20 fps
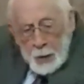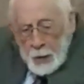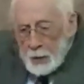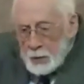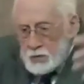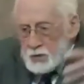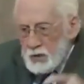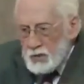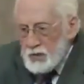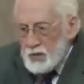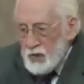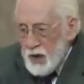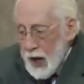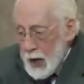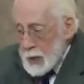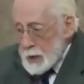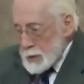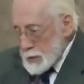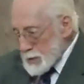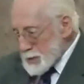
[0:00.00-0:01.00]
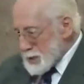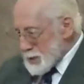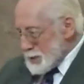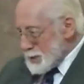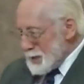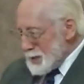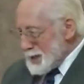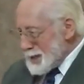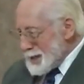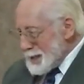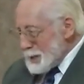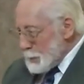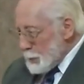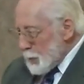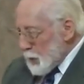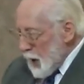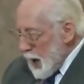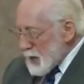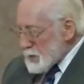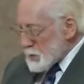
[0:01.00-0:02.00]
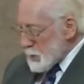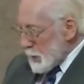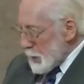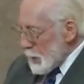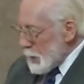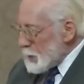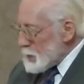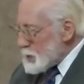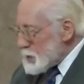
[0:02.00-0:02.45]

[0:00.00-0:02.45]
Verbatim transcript: is a felt presence.